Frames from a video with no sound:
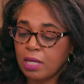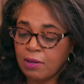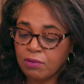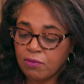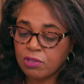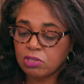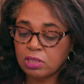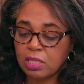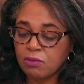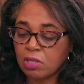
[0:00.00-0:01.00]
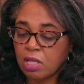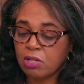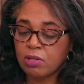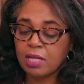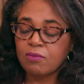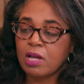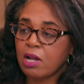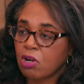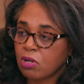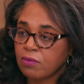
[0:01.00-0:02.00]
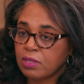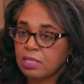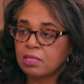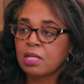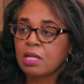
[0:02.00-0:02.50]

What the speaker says: even if they're skin of color and they've not heard of this,